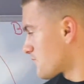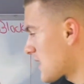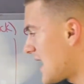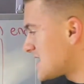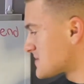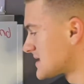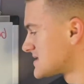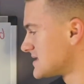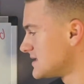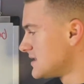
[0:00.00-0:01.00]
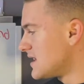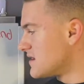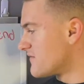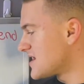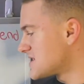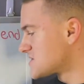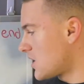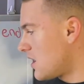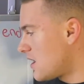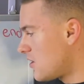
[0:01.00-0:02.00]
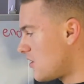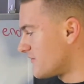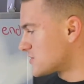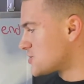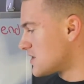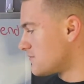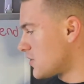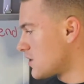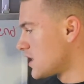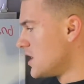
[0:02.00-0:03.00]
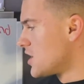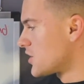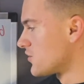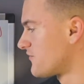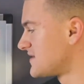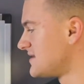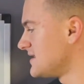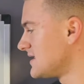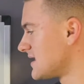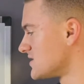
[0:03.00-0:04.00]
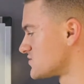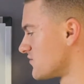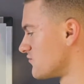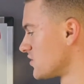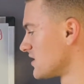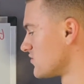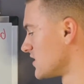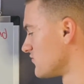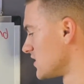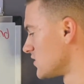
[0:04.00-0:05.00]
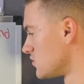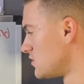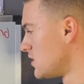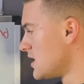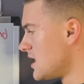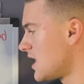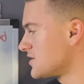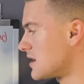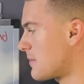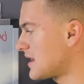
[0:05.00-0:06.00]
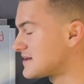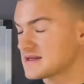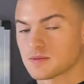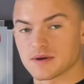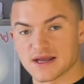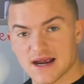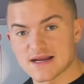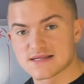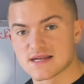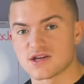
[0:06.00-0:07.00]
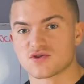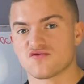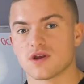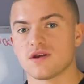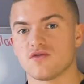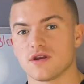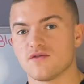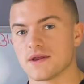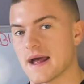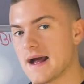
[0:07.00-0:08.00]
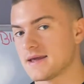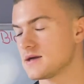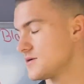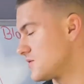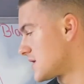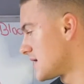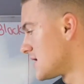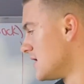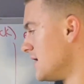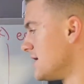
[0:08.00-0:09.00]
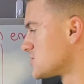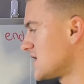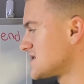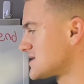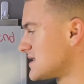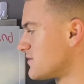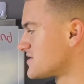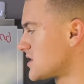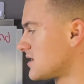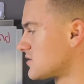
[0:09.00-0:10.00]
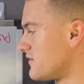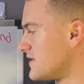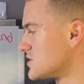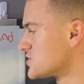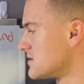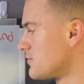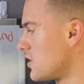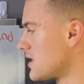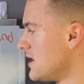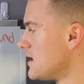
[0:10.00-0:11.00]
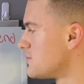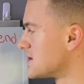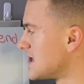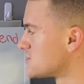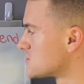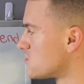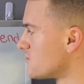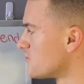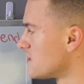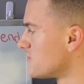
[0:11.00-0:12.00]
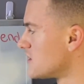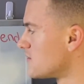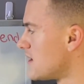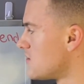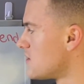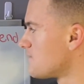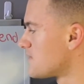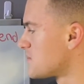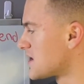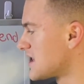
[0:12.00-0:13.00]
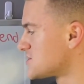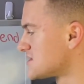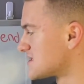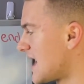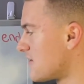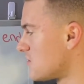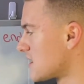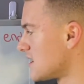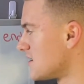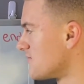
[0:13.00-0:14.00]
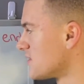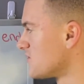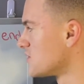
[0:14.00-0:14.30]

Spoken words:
as we can see at the very start of a training block, your fatigue is really low and your ability to progress is really high, okay? So as you see, we've started off on this training block, progression's going really well, progression's skyrocketing at a really